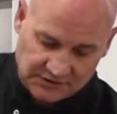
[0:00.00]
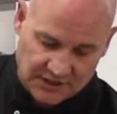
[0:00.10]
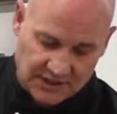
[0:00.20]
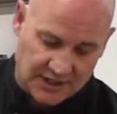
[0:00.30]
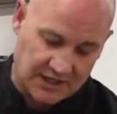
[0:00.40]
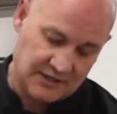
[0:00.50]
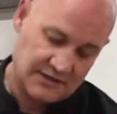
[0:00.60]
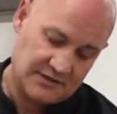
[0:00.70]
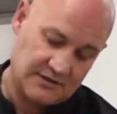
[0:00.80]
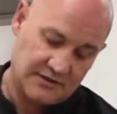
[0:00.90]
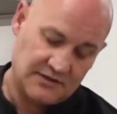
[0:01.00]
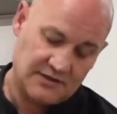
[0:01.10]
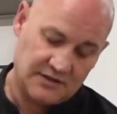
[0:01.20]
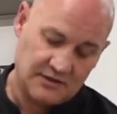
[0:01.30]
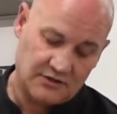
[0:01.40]
And then
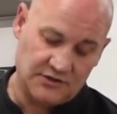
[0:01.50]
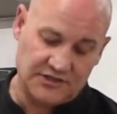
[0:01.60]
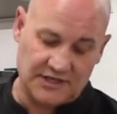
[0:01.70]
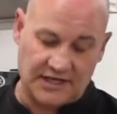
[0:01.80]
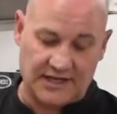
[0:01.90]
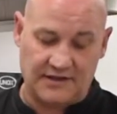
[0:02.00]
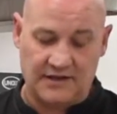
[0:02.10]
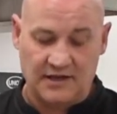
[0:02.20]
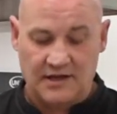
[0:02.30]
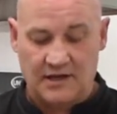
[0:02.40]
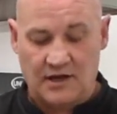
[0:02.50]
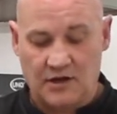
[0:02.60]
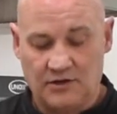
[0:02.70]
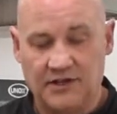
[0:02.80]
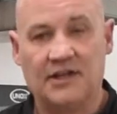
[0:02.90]
underneath,
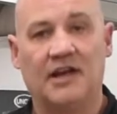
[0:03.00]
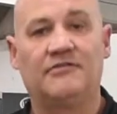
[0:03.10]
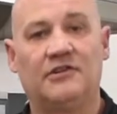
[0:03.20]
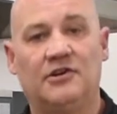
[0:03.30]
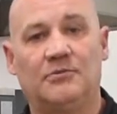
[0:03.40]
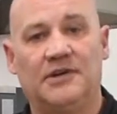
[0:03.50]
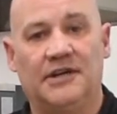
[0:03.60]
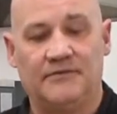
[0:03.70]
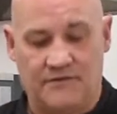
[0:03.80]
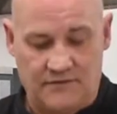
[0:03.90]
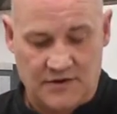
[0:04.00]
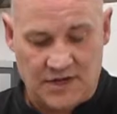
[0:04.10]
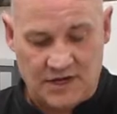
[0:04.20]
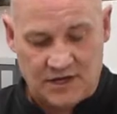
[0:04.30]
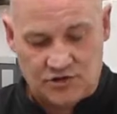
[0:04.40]
hold it there for a little bit,
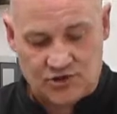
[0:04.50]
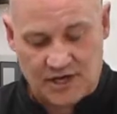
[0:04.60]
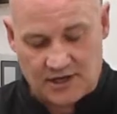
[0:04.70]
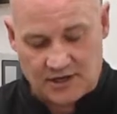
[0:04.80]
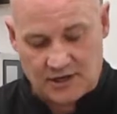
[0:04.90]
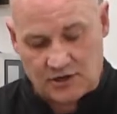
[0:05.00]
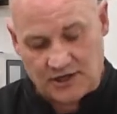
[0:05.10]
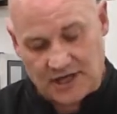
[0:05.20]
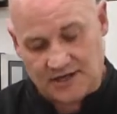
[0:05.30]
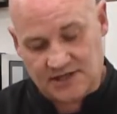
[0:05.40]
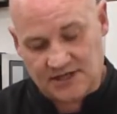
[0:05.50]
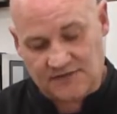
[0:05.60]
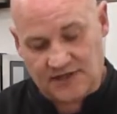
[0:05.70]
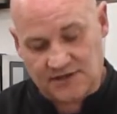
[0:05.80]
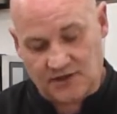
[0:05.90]
drain a little of the excess
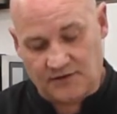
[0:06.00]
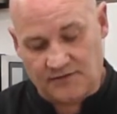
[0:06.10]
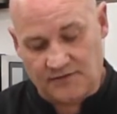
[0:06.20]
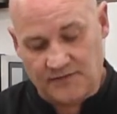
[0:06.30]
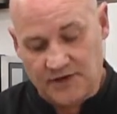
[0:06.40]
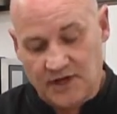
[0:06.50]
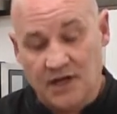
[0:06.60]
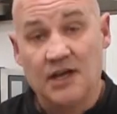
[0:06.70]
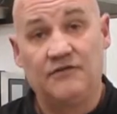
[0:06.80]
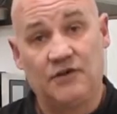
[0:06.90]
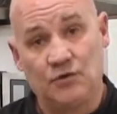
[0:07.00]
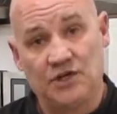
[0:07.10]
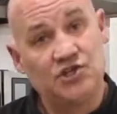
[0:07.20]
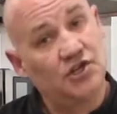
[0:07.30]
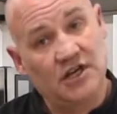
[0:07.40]
fat off. If you
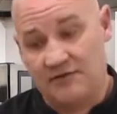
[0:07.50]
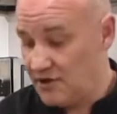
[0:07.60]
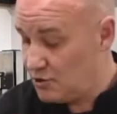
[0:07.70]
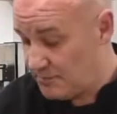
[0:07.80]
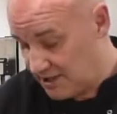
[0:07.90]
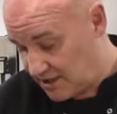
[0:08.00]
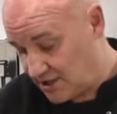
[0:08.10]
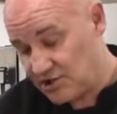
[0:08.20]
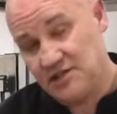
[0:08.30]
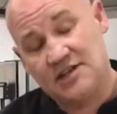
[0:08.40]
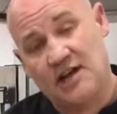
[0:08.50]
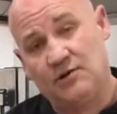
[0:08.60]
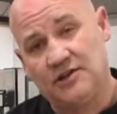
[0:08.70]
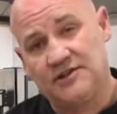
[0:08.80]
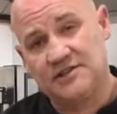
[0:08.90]
wish, you can have a little bit of kitchen
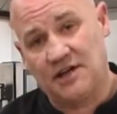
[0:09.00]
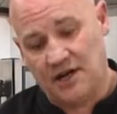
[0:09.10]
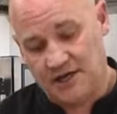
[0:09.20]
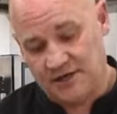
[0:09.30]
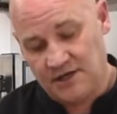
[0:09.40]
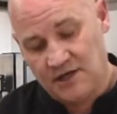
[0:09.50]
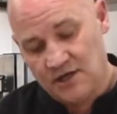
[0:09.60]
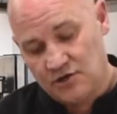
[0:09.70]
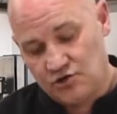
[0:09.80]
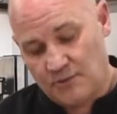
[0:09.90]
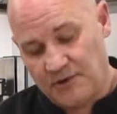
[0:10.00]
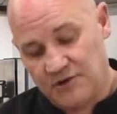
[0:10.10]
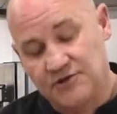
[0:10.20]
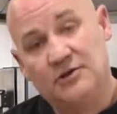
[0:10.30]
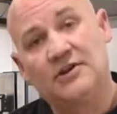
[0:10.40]
towel at the side, drop it
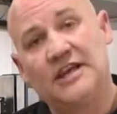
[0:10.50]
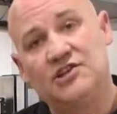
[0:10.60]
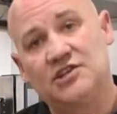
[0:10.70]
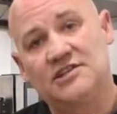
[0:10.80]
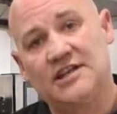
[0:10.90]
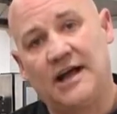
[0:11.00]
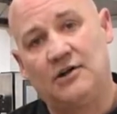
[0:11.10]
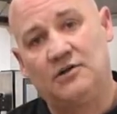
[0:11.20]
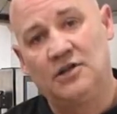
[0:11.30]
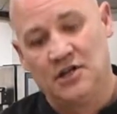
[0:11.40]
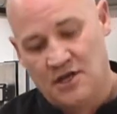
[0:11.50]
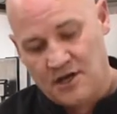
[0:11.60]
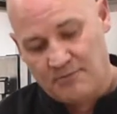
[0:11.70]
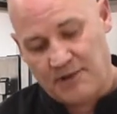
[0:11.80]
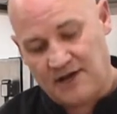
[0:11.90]
onto a kitchen towel,
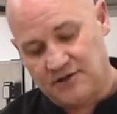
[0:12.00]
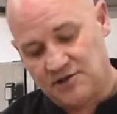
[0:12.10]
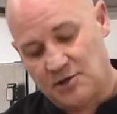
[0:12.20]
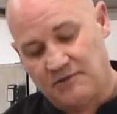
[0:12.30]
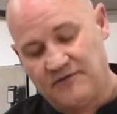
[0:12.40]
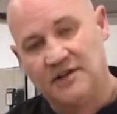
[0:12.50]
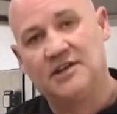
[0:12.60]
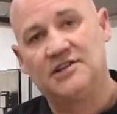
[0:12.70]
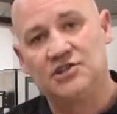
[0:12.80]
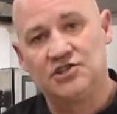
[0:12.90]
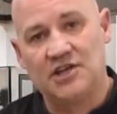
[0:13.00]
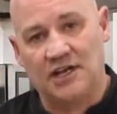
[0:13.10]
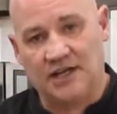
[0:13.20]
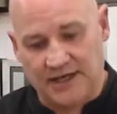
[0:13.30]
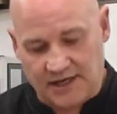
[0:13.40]
pat the top of it nice and
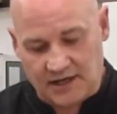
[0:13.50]
gently,